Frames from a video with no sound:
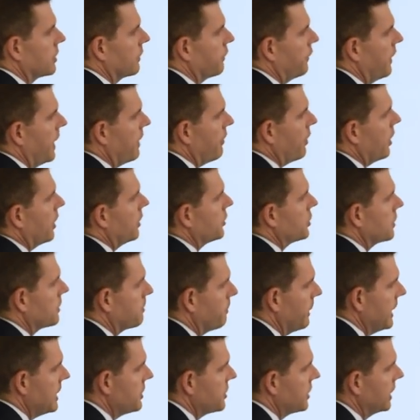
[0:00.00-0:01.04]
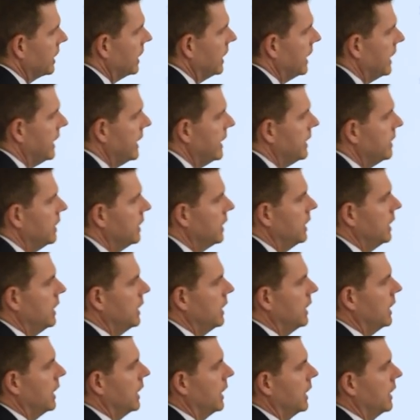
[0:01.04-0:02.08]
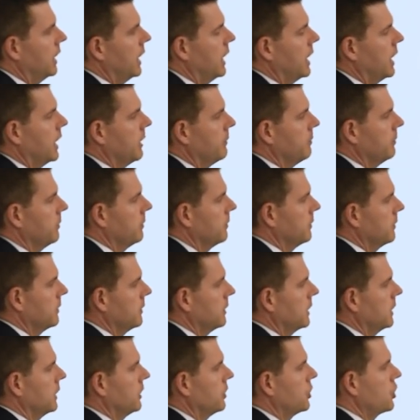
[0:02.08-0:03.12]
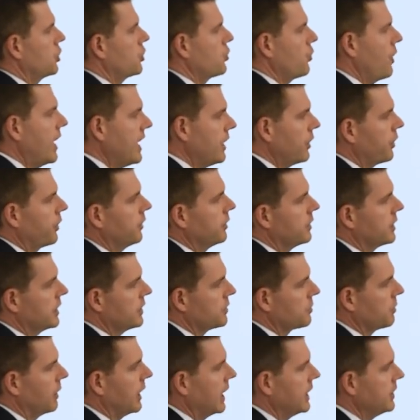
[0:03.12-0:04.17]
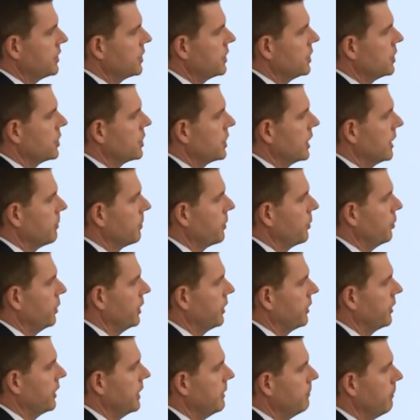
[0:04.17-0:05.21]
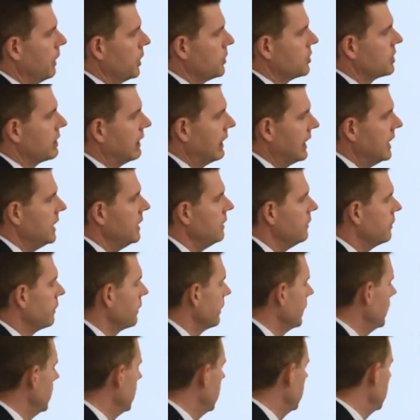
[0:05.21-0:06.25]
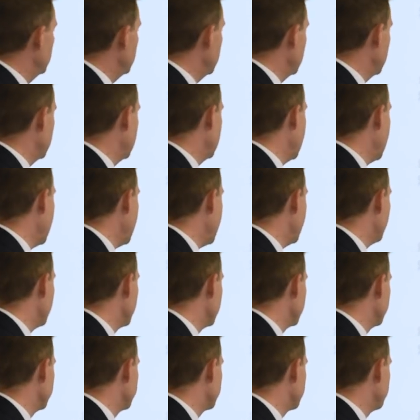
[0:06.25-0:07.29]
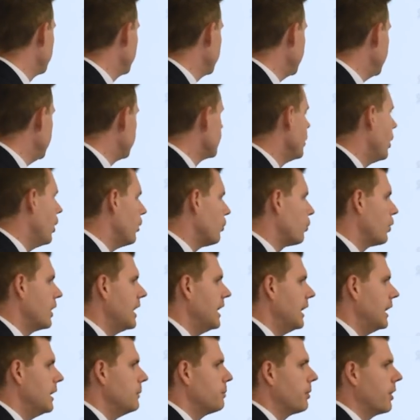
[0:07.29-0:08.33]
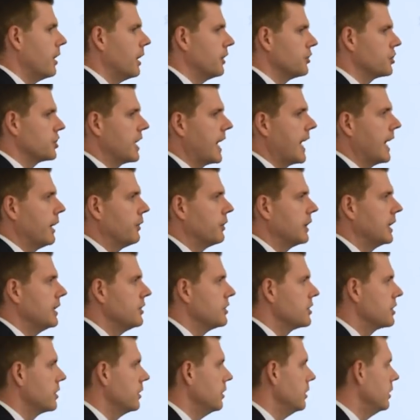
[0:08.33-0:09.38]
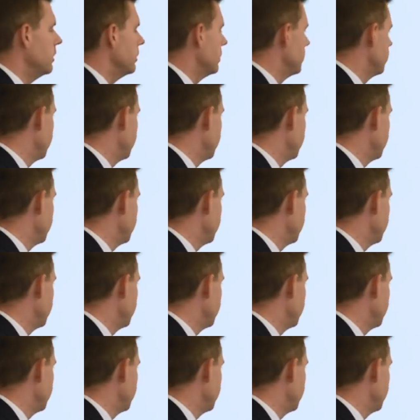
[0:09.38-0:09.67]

So Farage has basically strengthened his relationship with the most Leave areas, but he's not really branched out into